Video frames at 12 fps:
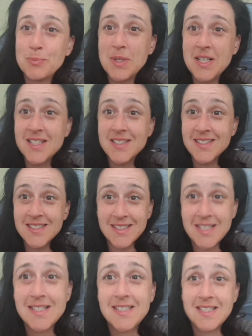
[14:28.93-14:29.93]
Brilliant.
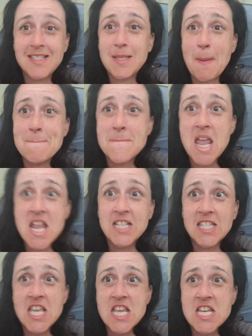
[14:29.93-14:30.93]
This is
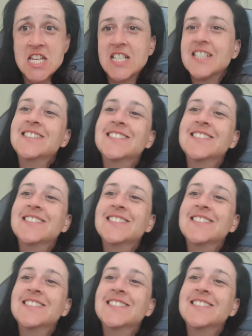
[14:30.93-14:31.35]
amazing.